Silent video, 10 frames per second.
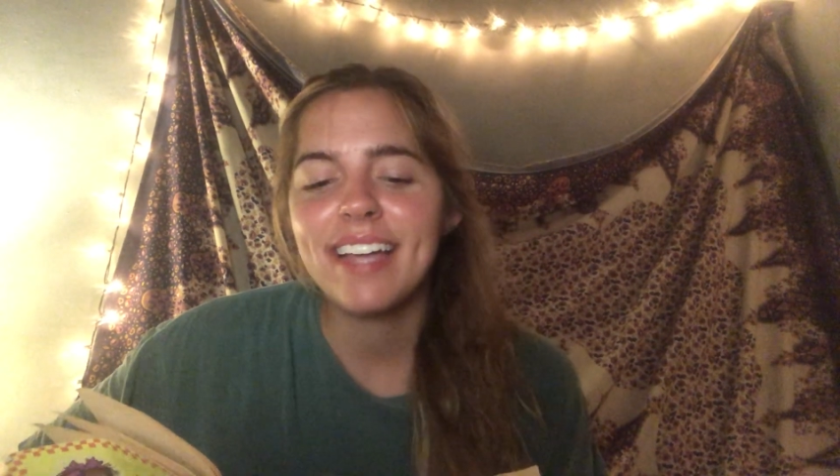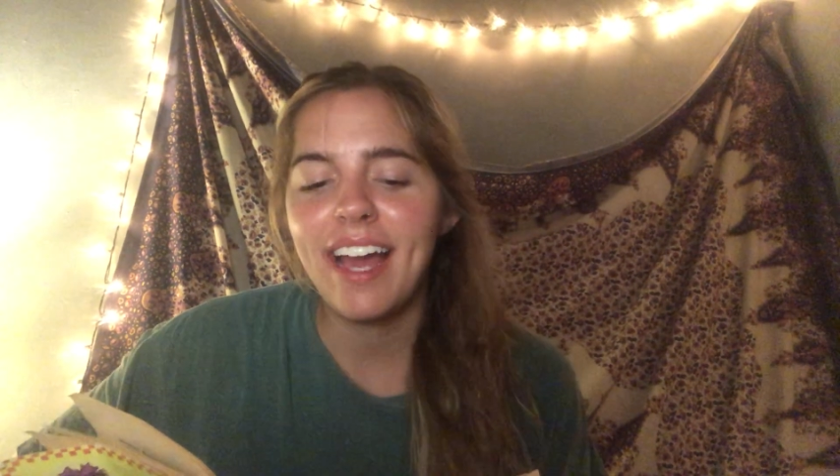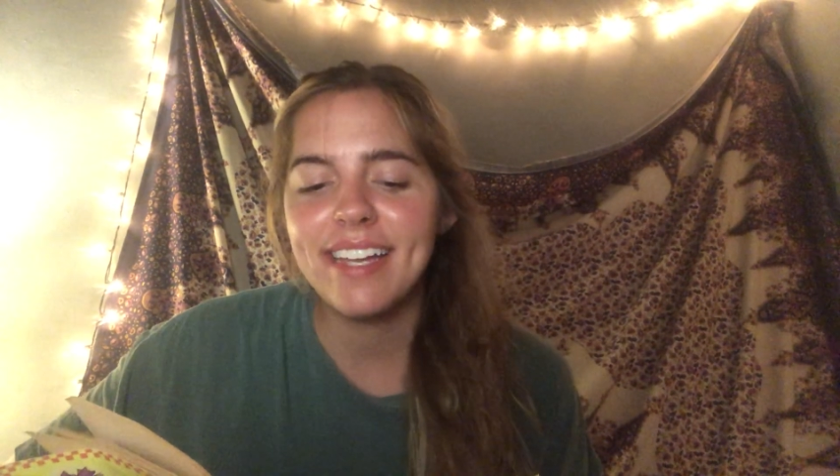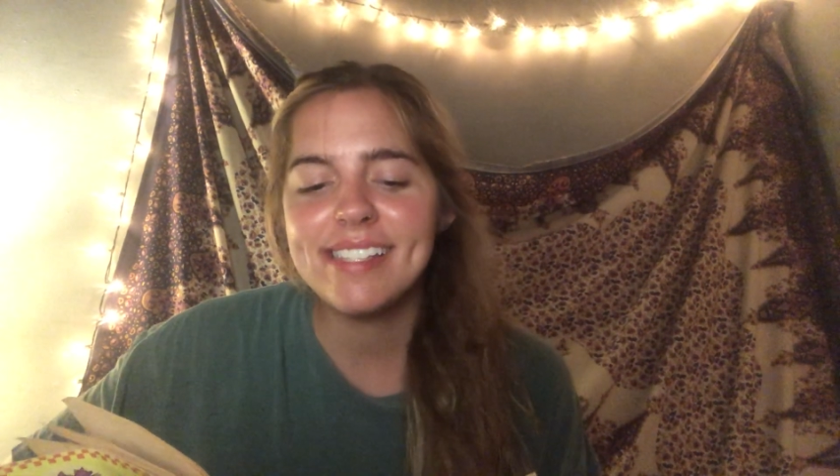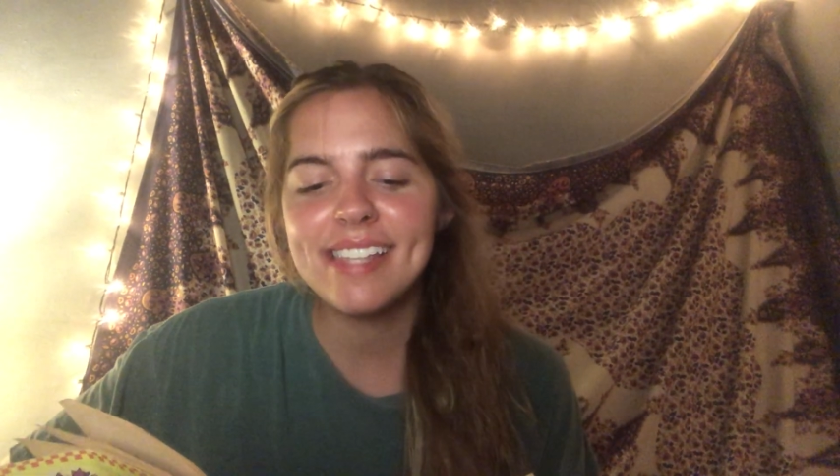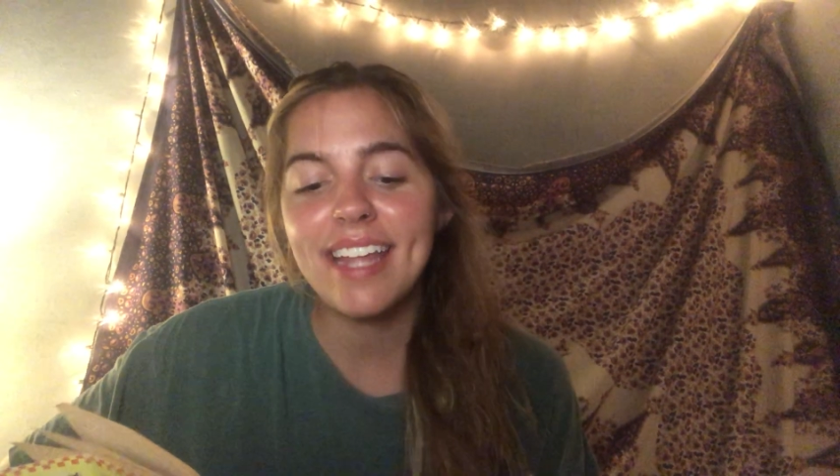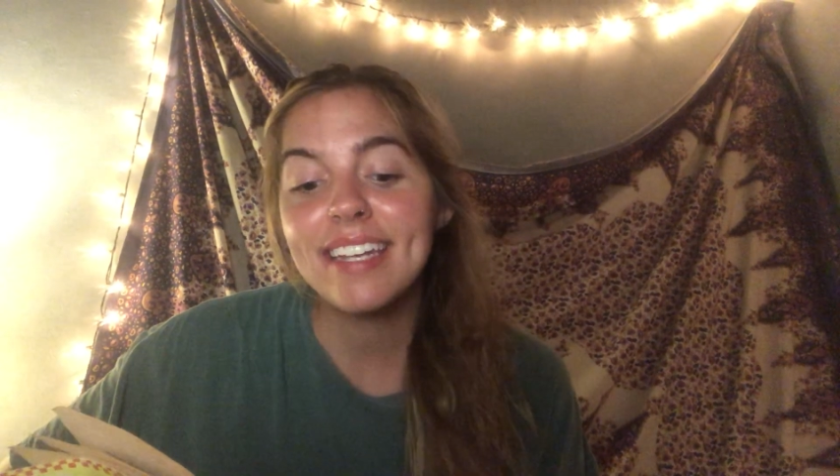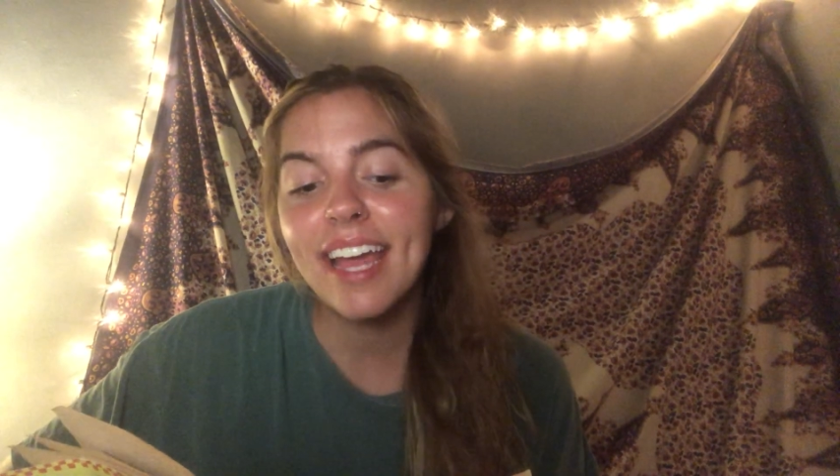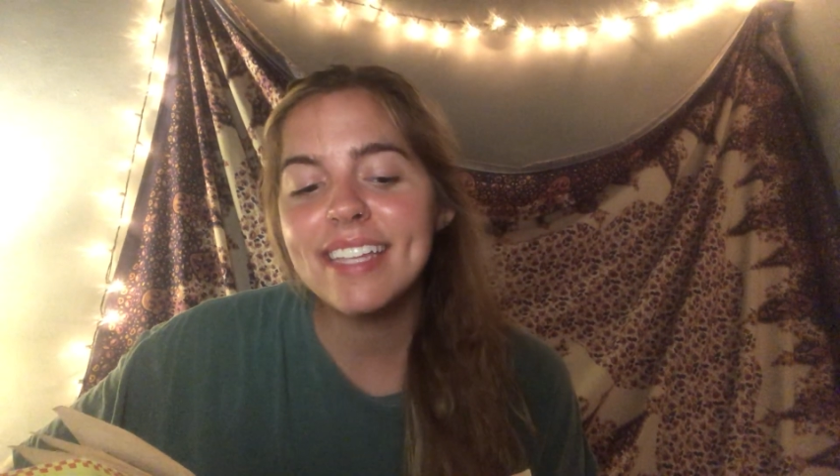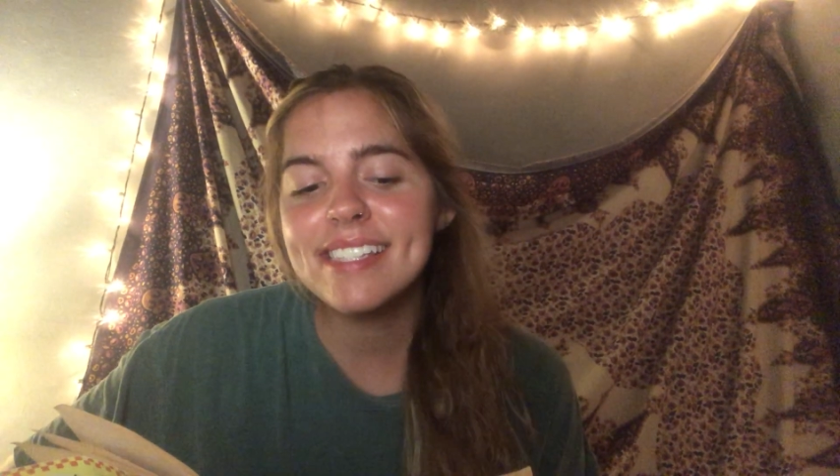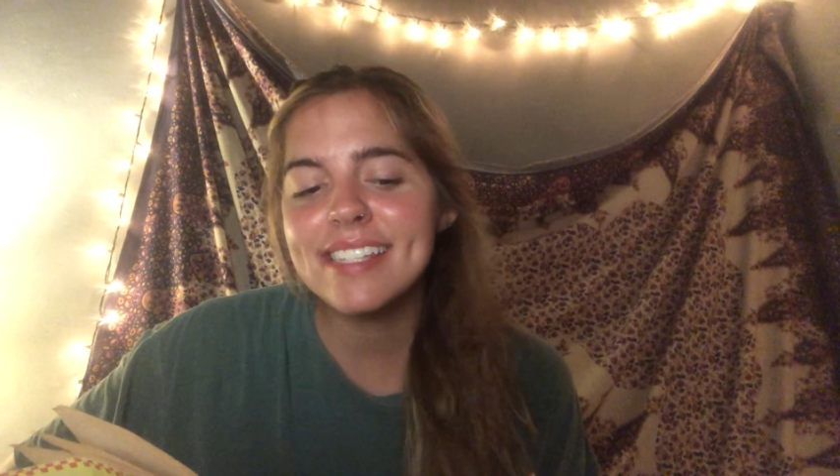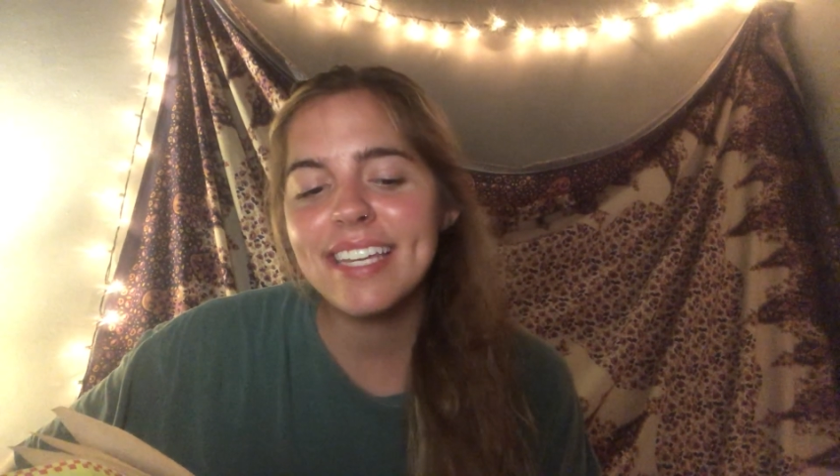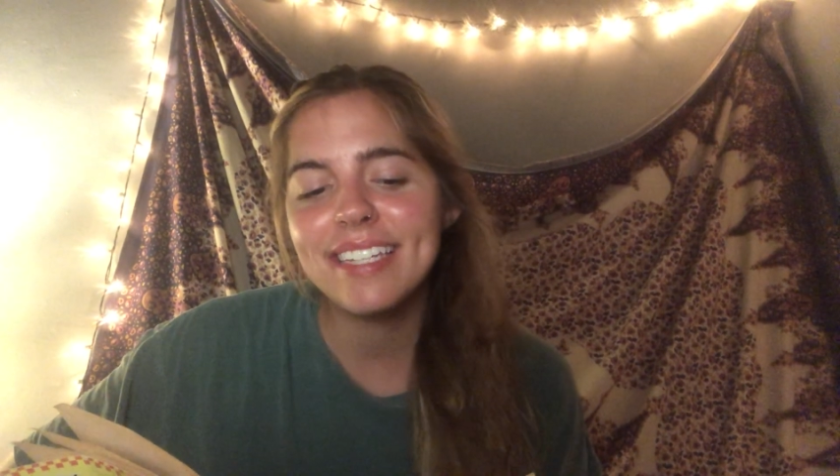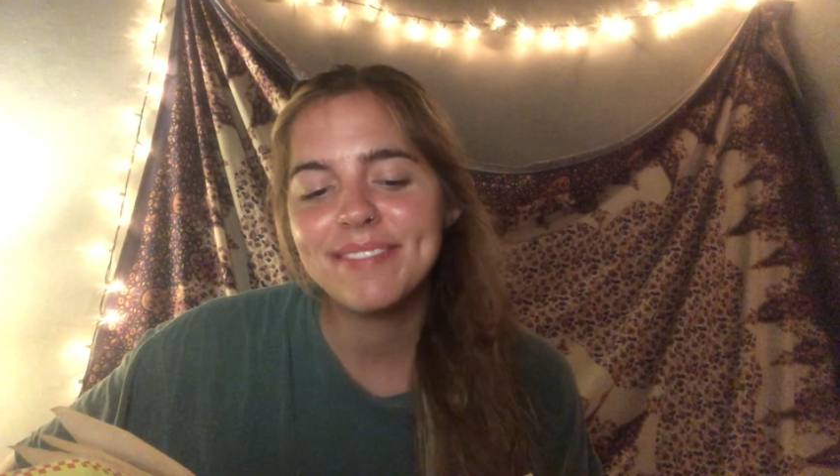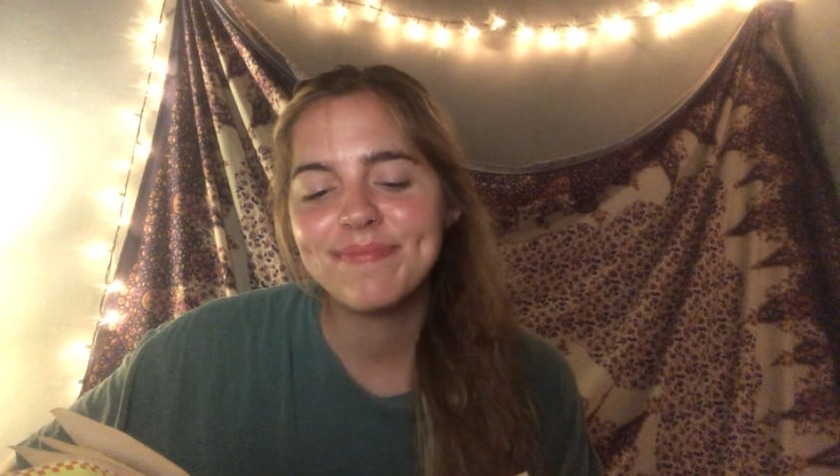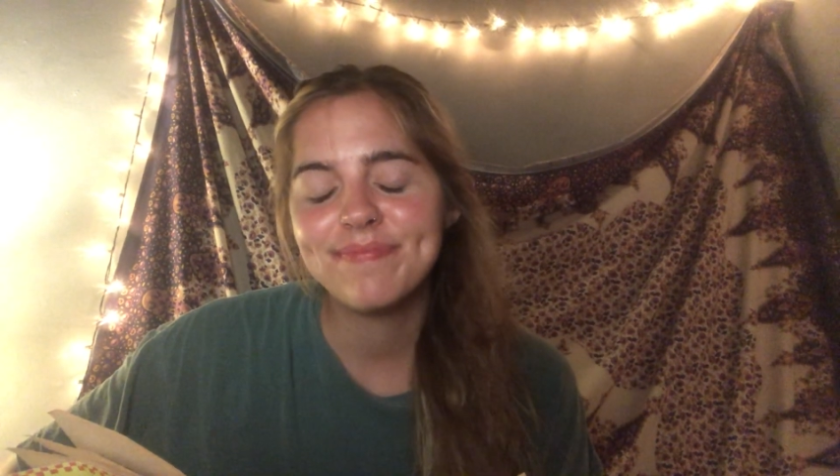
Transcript: I said nicely.